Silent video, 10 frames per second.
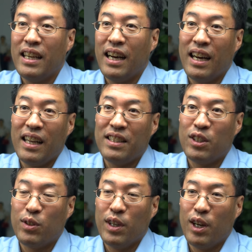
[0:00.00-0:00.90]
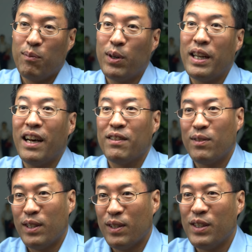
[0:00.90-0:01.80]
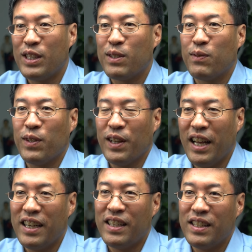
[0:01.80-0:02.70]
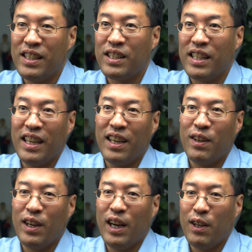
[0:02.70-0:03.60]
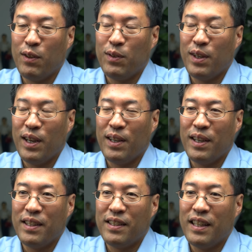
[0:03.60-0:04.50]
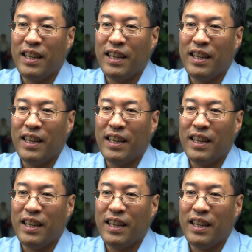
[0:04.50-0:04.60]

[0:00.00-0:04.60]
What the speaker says: I should point out the reason for the letter is I had